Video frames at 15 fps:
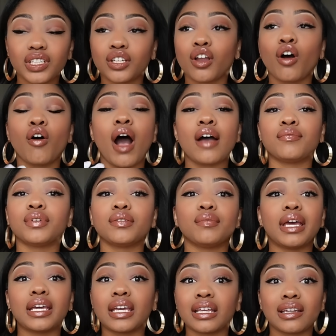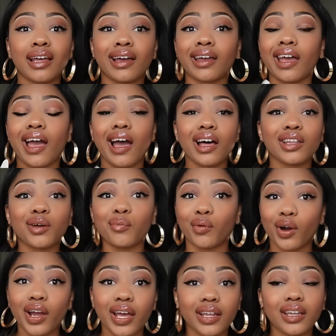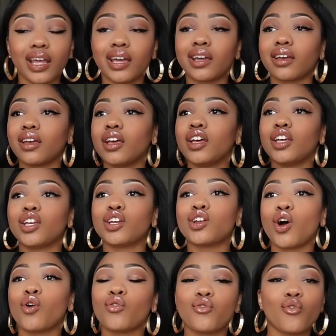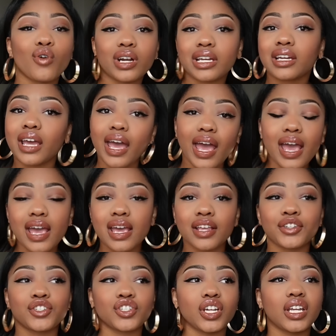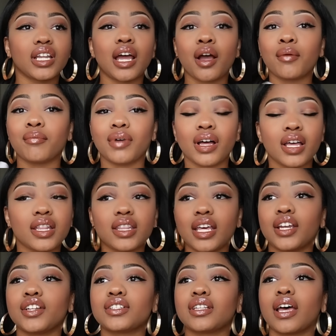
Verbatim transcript: You know, I've been making like hella bread, like, you know, forty K and shit like a month, and it's